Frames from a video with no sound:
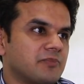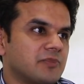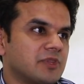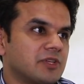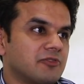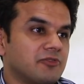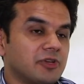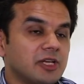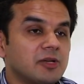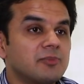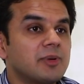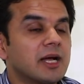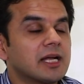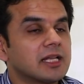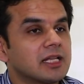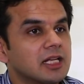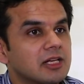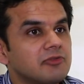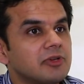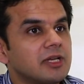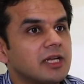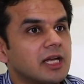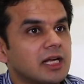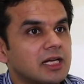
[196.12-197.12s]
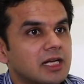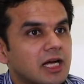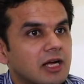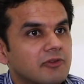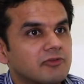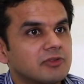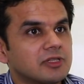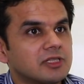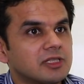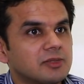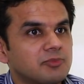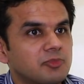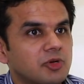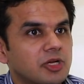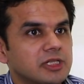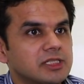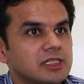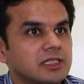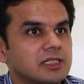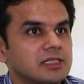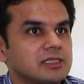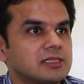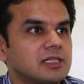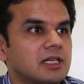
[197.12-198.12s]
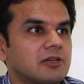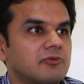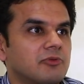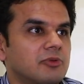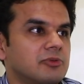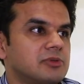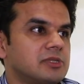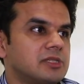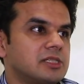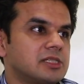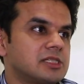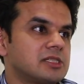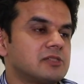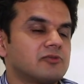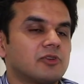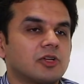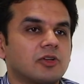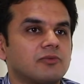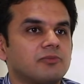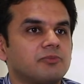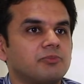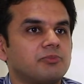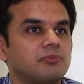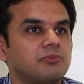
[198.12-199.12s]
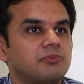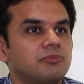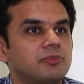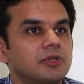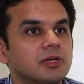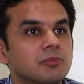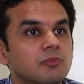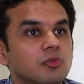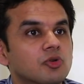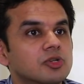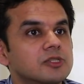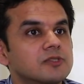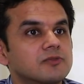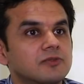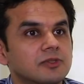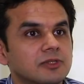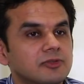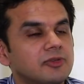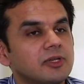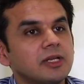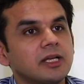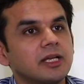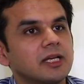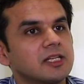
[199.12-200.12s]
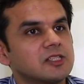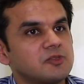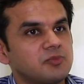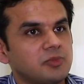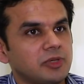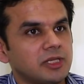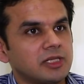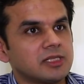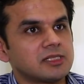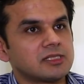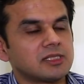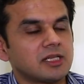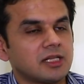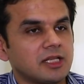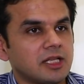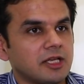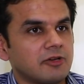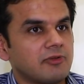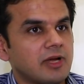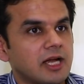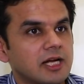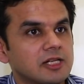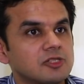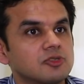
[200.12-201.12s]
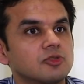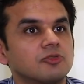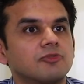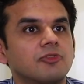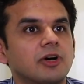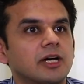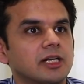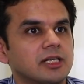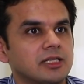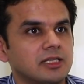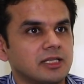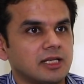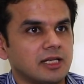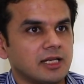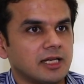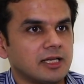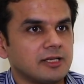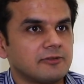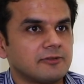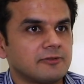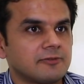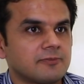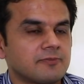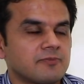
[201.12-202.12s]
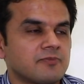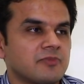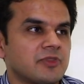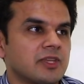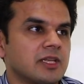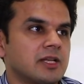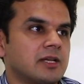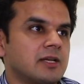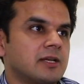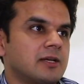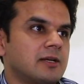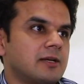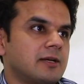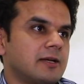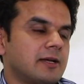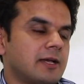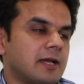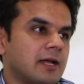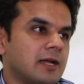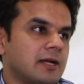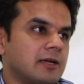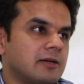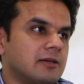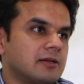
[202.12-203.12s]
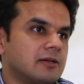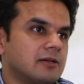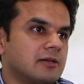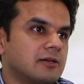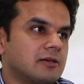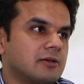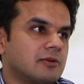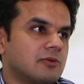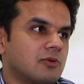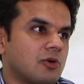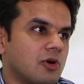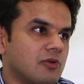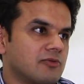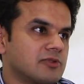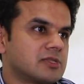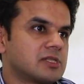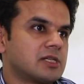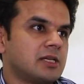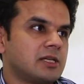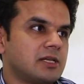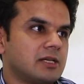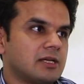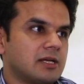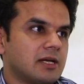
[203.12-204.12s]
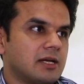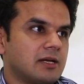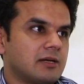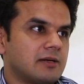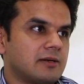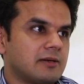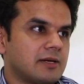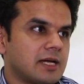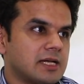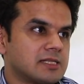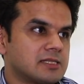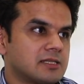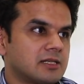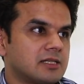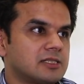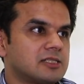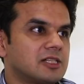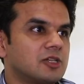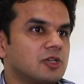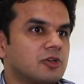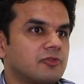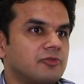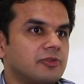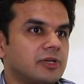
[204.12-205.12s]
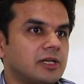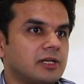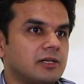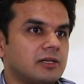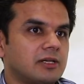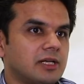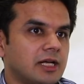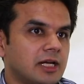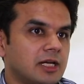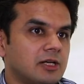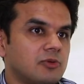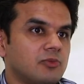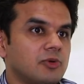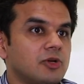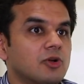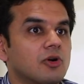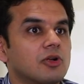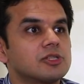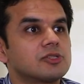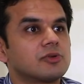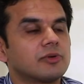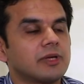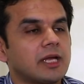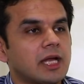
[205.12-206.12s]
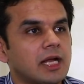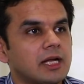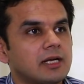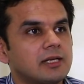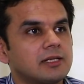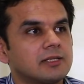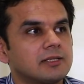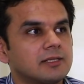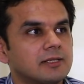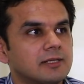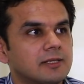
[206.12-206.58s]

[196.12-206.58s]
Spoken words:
the feedback that we get after the project is that this is one of the most fulfilling experience that they have had so far in their life. And obviously, as a result of it, we also get